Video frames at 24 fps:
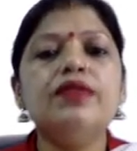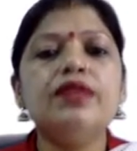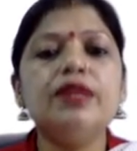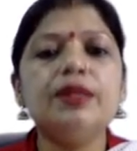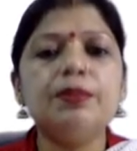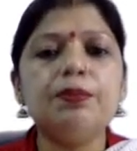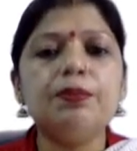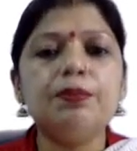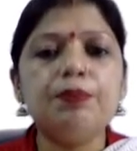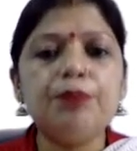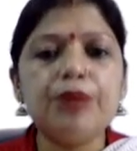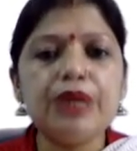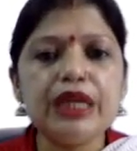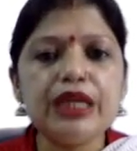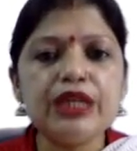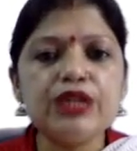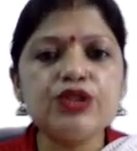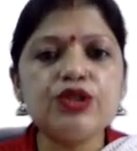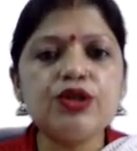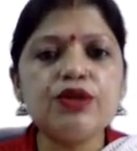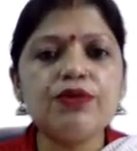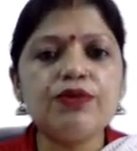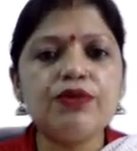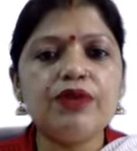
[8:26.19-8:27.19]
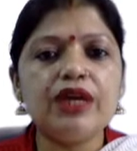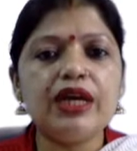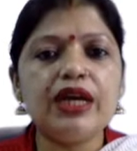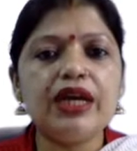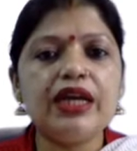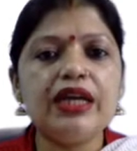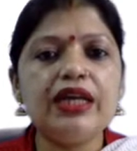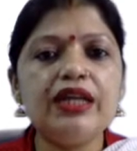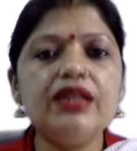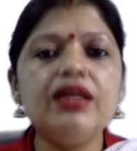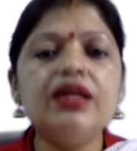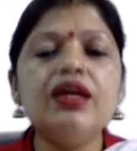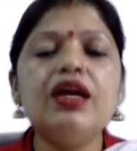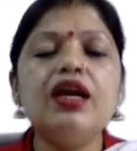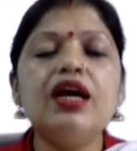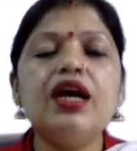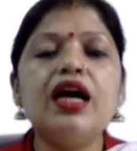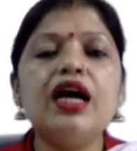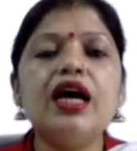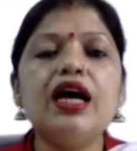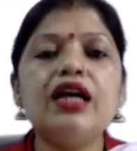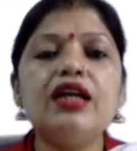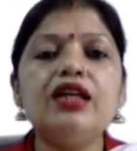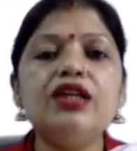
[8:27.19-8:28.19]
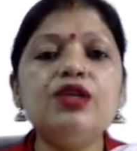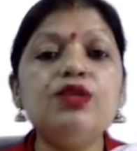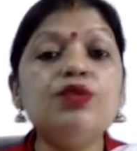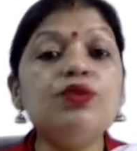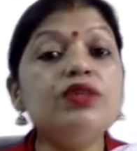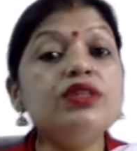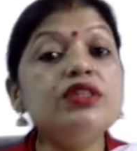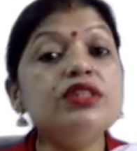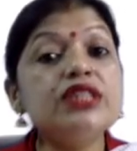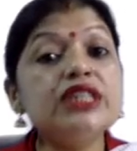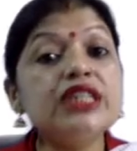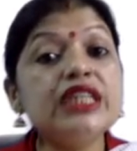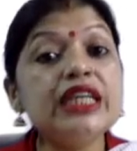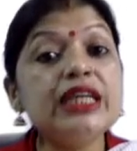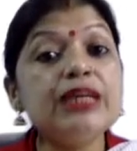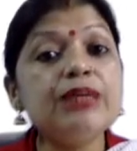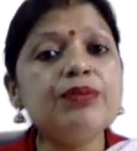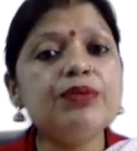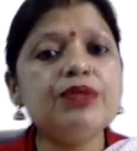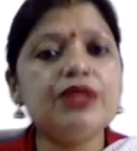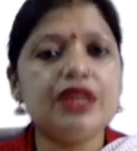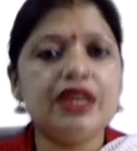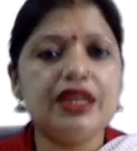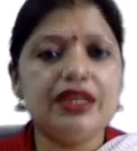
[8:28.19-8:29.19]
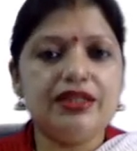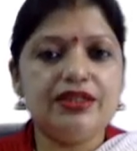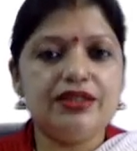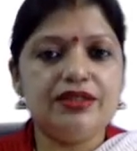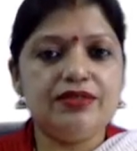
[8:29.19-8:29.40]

the peace of night and you will sleep tight.